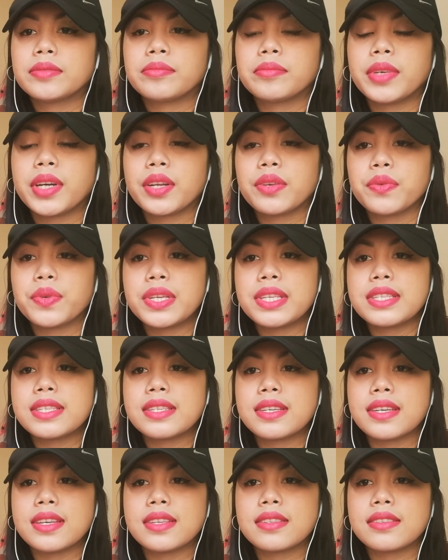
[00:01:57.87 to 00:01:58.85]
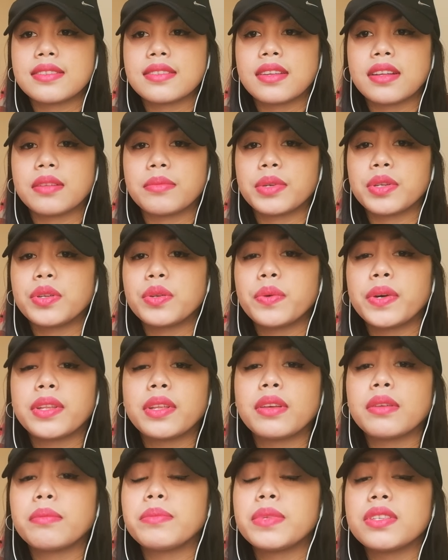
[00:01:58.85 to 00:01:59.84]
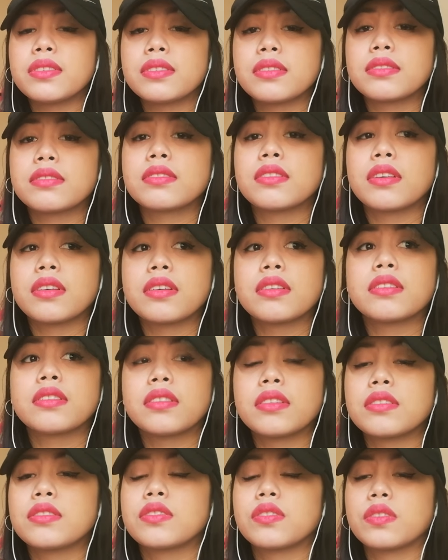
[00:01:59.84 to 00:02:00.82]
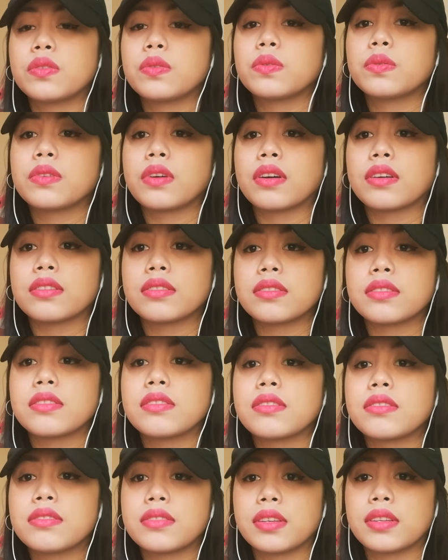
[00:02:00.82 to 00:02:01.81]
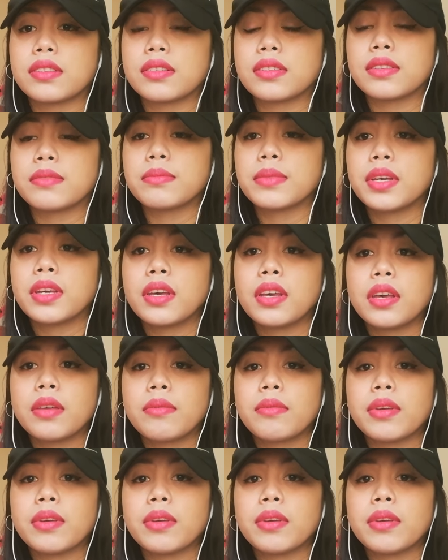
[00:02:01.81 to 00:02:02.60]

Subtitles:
by Reza and Salma. You know what, I miss these two guys, their tandem,